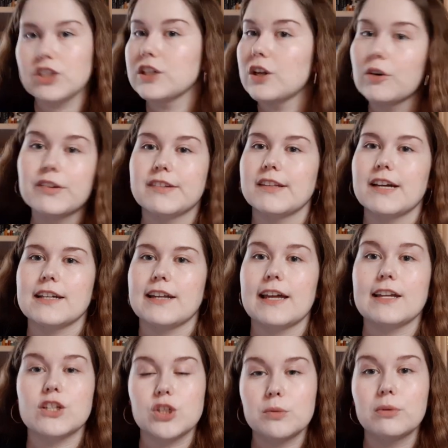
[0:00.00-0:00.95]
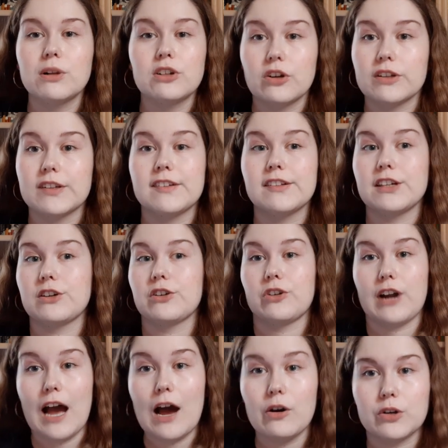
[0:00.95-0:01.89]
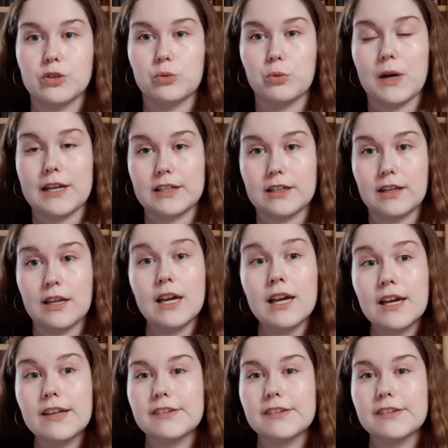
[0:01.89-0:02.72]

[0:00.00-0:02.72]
She knows that, and she will not seek her out when